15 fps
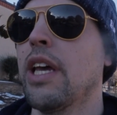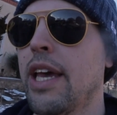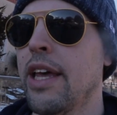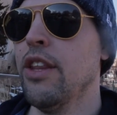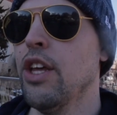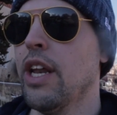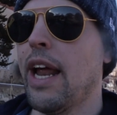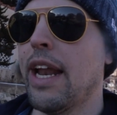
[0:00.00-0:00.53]
in
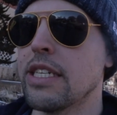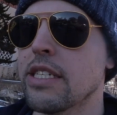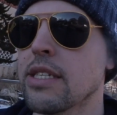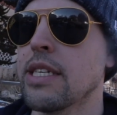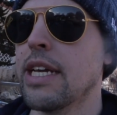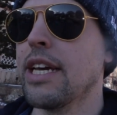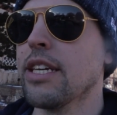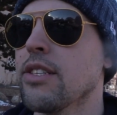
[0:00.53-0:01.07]
the United
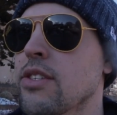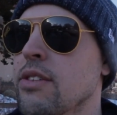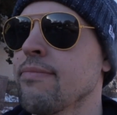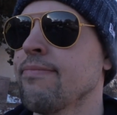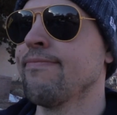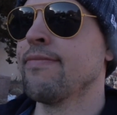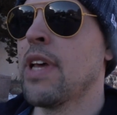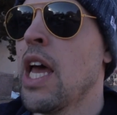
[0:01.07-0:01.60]
States,
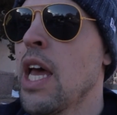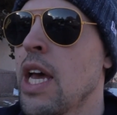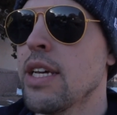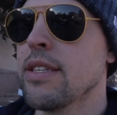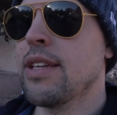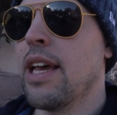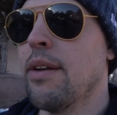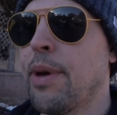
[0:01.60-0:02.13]

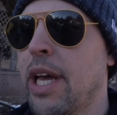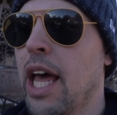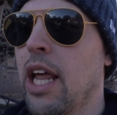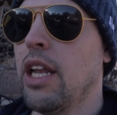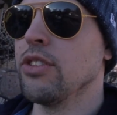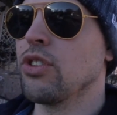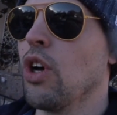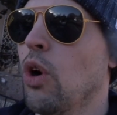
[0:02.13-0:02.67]
San Miguel.
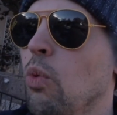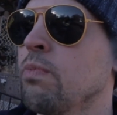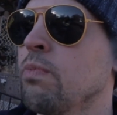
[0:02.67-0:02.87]
Let's go.